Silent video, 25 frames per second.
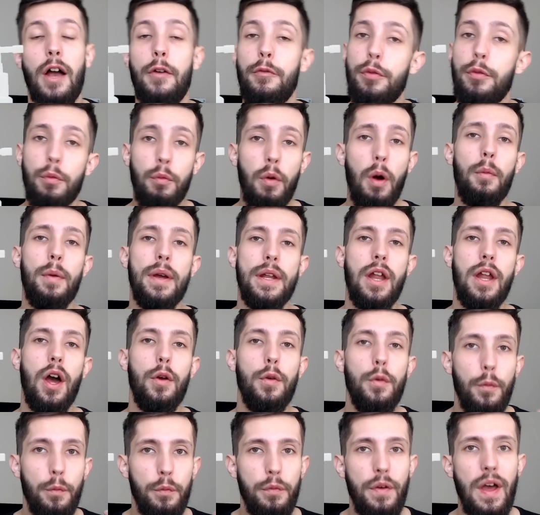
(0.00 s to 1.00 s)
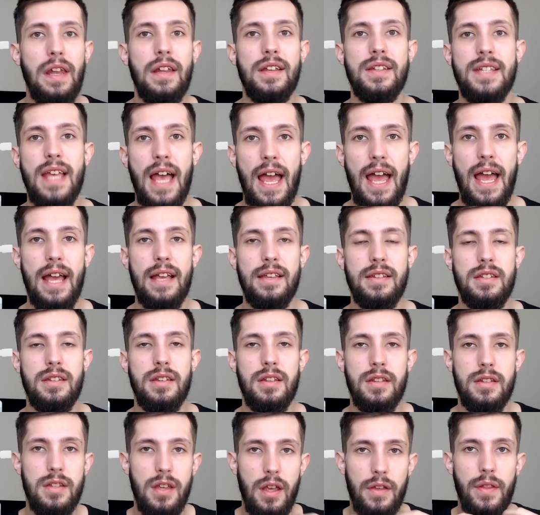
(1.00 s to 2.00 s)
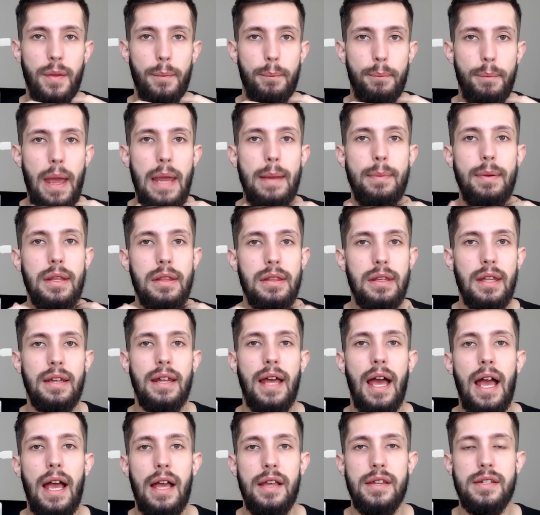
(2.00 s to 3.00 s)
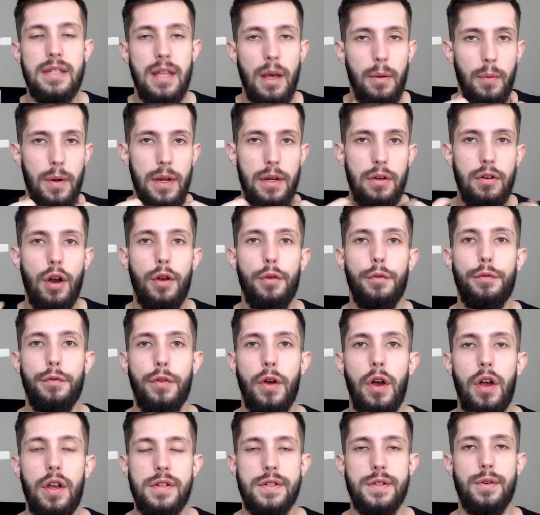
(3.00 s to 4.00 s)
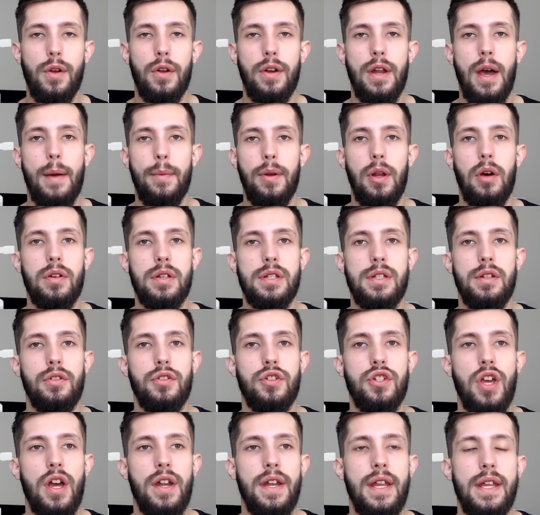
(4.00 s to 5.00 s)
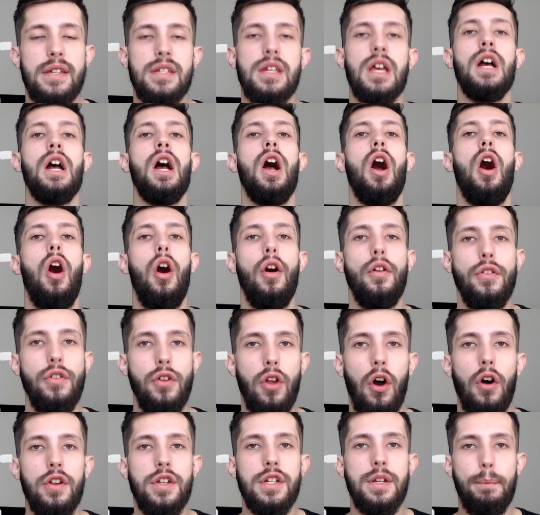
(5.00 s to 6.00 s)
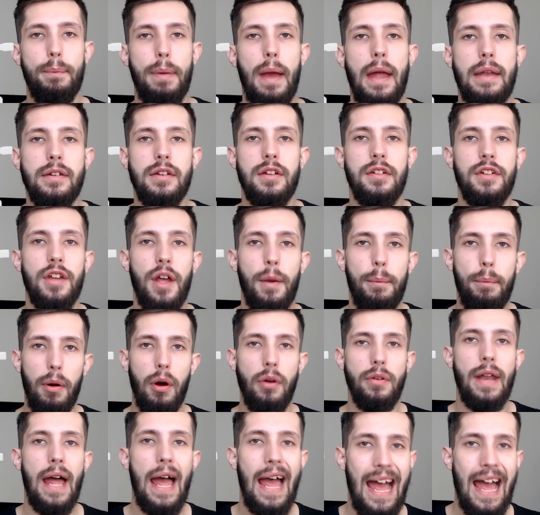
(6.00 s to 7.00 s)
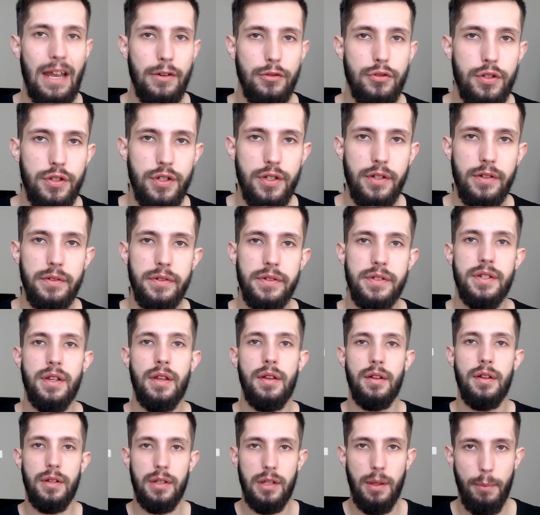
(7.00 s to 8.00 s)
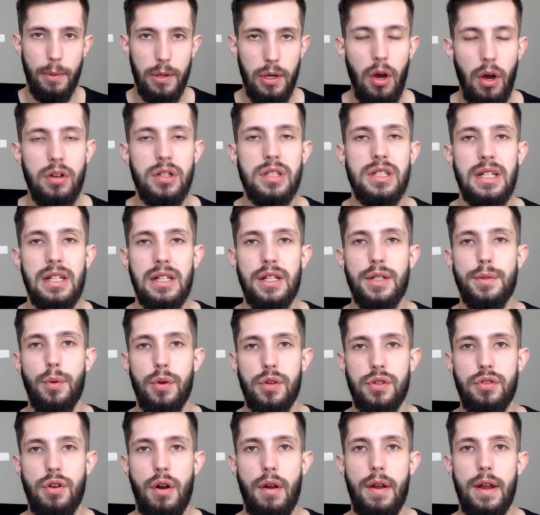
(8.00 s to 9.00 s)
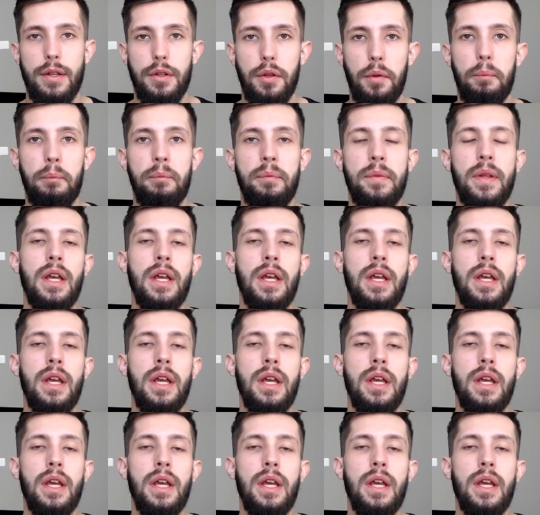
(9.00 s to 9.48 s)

And from what we know, vellus hairs, so the baby thin hairs that we grow first on our minoxidil journeys, are not dependent upon androgens. The minoxidil is what's growing them.